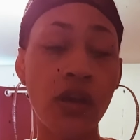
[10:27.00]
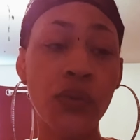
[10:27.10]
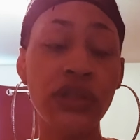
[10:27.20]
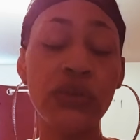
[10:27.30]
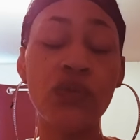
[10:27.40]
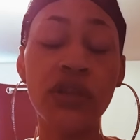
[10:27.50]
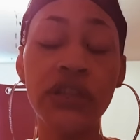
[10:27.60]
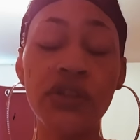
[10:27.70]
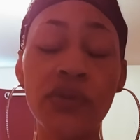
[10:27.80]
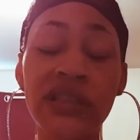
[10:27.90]
What you want
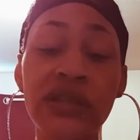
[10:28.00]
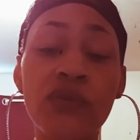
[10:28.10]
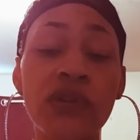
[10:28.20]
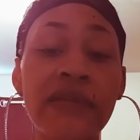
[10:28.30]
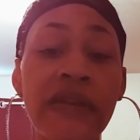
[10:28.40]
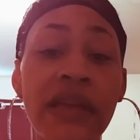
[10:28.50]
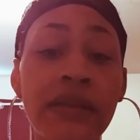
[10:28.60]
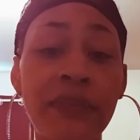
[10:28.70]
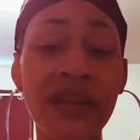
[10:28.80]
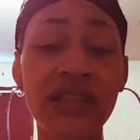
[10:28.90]
to do is you want to find
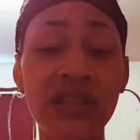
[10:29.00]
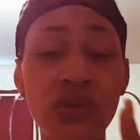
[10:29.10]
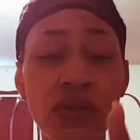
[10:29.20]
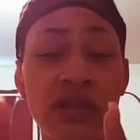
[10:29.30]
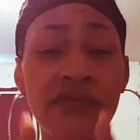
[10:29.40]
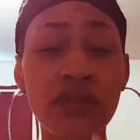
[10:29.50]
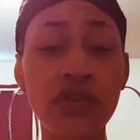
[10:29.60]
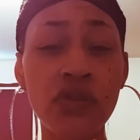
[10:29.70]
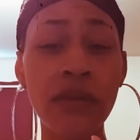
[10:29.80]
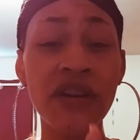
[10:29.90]
the biggest source of your
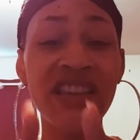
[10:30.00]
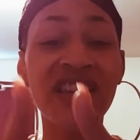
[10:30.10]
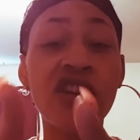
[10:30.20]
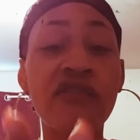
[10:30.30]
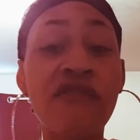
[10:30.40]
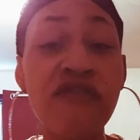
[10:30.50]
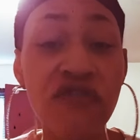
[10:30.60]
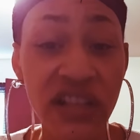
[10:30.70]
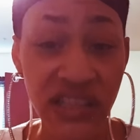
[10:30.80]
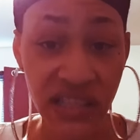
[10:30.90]
trauma and
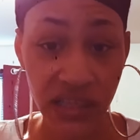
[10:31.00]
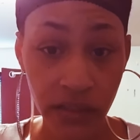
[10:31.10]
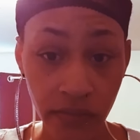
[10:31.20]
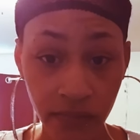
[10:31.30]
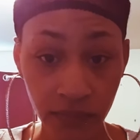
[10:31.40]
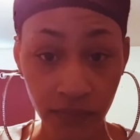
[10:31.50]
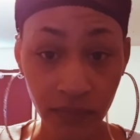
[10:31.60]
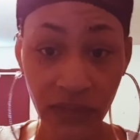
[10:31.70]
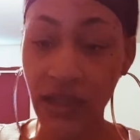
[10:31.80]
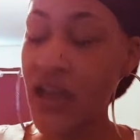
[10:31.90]
confront it.
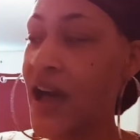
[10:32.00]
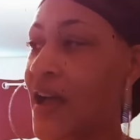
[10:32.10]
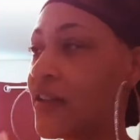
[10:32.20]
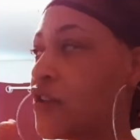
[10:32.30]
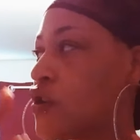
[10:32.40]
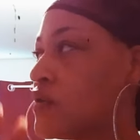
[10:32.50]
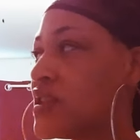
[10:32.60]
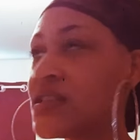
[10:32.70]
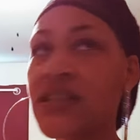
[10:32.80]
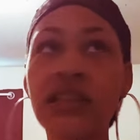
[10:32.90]
I know
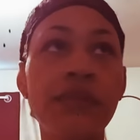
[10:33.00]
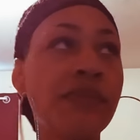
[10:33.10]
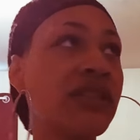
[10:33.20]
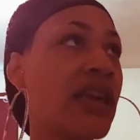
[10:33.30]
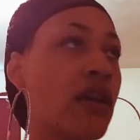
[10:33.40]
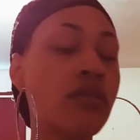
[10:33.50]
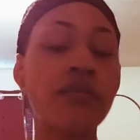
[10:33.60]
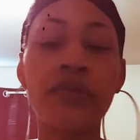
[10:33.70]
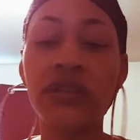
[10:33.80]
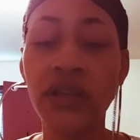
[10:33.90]
this seems
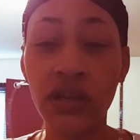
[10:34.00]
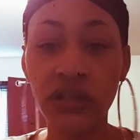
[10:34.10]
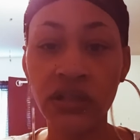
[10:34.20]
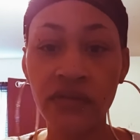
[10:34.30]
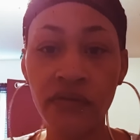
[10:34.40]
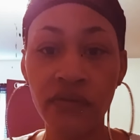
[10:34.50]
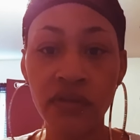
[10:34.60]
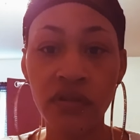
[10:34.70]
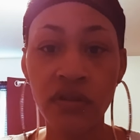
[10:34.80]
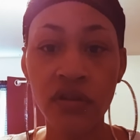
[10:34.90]
counterproductive
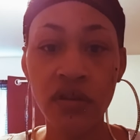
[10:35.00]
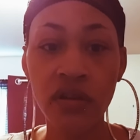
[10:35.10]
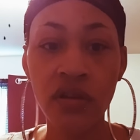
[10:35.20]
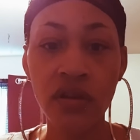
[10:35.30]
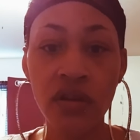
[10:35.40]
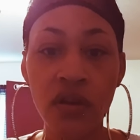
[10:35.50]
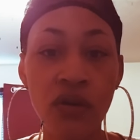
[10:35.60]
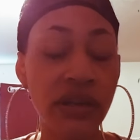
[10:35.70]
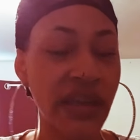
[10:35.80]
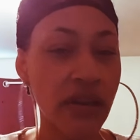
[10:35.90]

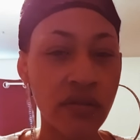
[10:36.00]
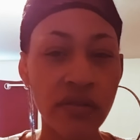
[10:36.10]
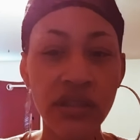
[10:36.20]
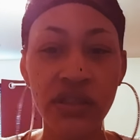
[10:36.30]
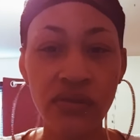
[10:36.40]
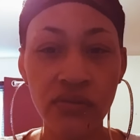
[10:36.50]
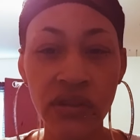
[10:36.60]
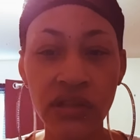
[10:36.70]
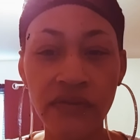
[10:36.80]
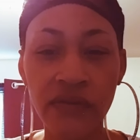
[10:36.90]
or
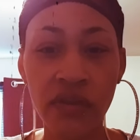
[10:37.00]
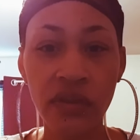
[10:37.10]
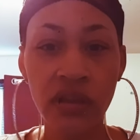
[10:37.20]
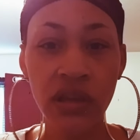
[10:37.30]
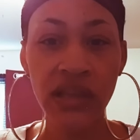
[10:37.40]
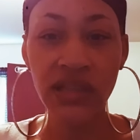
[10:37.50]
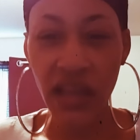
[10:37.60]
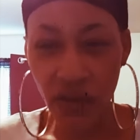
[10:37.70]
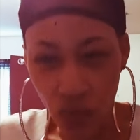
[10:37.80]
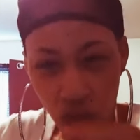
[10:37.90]
counterintuitive. It's
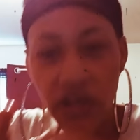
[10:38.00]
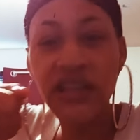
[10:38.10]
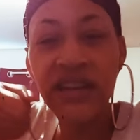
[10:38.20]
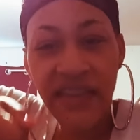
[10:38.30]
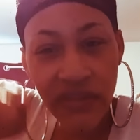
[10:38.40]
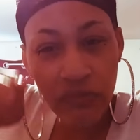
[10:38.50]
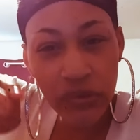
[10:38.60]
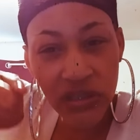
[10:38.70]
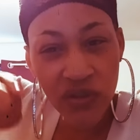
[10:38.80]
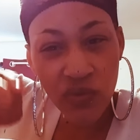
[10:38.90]
like running at the
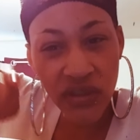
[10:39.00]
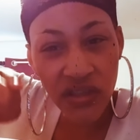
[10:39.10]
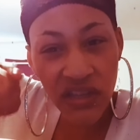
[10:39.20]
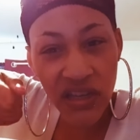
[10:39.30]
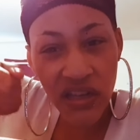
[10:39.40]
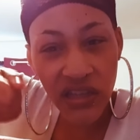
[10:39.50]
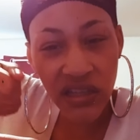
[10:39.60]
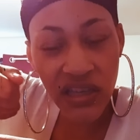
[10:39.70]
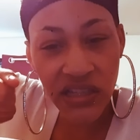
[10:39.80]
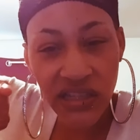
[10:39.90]
bully with a
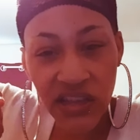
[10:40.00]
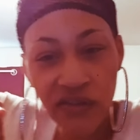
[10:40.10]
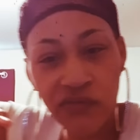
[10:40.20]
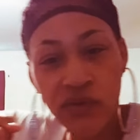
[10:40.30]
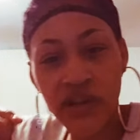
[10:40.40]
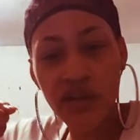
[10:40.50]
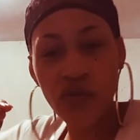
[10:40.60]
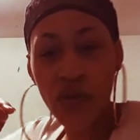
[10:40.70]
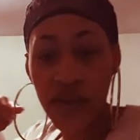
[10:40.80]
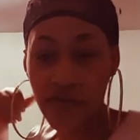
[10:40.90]
gun instead of running away